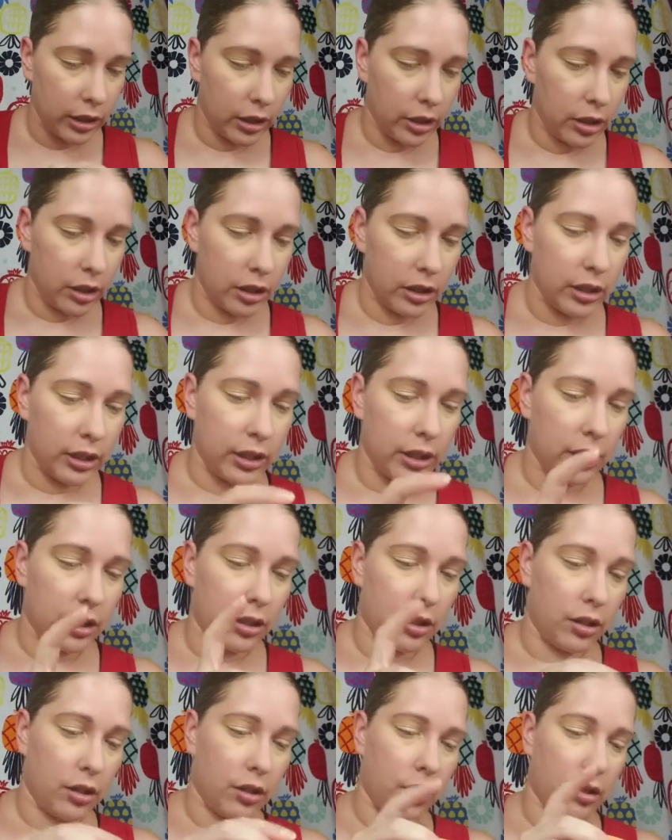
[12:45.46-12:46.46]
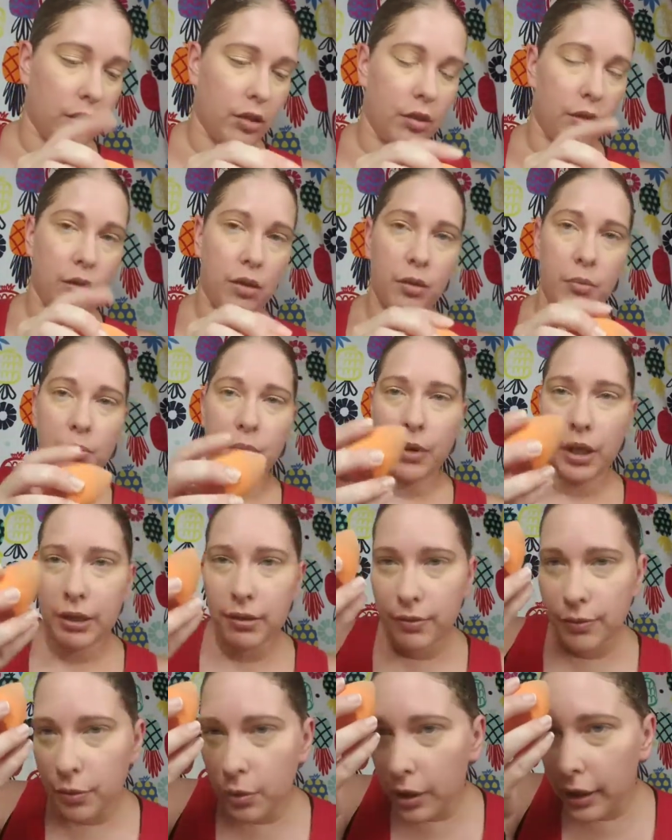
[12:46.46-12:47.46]
And then my
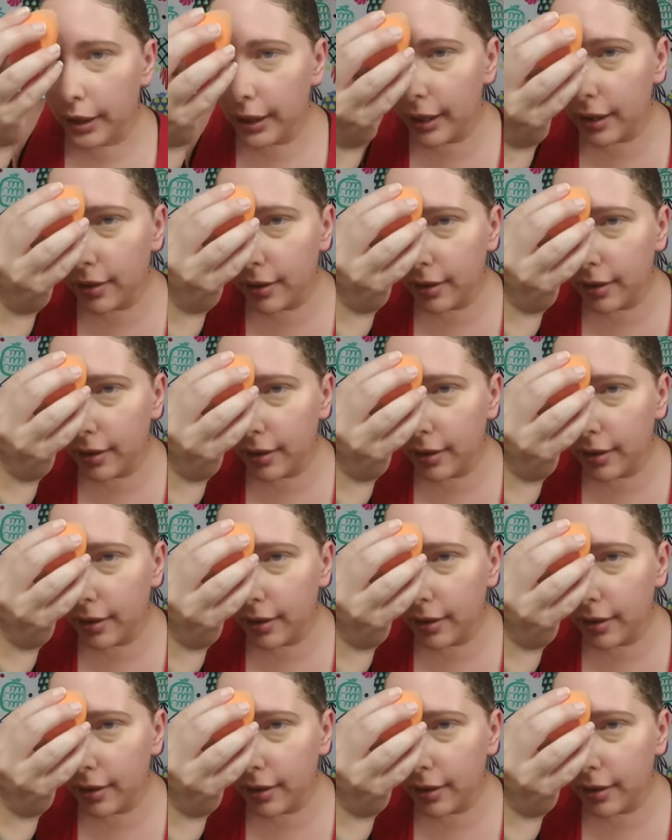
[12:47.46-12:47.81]
forehead.